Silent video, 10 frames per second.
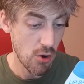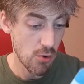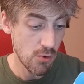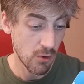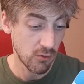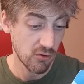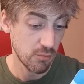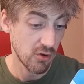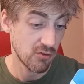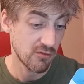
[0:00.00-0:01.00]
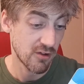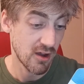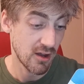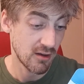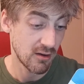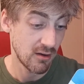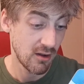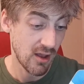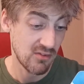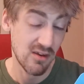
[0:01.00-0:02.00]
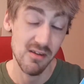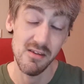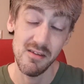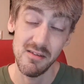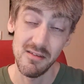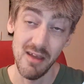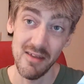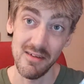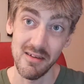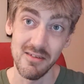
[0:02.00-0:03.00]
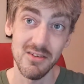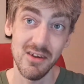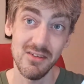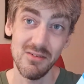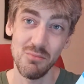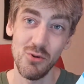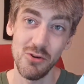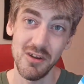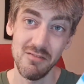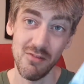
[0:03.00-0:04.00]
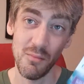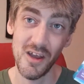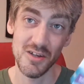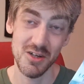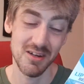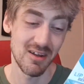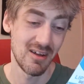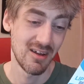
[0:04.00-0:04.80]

Do not dispose of carton, as it contains important information.